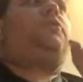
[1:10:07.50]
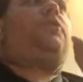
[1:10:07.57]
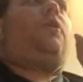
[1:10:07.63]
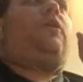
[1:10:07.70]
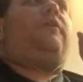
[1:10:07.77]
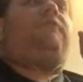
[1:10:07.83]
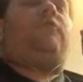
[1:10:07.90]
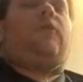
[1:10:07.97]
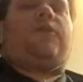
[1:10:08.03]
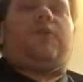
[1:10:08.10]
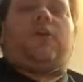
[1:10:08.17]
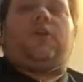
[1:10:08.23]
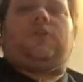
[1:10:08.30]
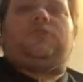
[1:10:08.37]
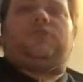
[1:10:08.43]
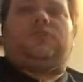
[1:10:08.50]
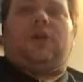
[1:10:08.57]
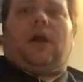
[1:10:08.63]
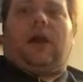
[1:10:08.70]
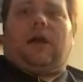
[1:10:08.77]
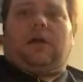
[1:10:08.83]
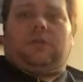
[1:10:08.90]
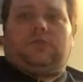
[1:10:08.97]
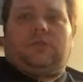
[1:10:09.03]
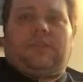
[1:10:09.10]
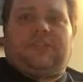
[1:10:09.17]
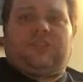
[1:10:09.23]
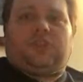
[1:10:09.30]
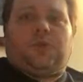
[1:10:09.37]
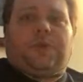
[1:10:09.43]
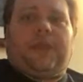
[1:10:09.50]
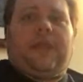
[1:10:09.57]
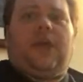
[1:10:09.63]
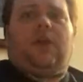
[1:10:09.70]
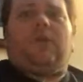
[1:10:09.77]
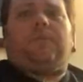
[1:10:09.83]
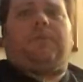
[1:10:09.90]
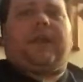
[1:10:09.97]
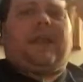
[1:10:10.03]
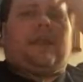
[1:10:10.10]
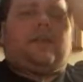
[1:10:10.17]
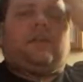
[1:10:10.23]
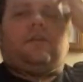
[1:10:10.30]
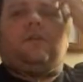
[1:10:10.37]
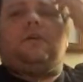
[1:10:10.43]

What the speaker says: go live with her, this Jody Hildebrandt.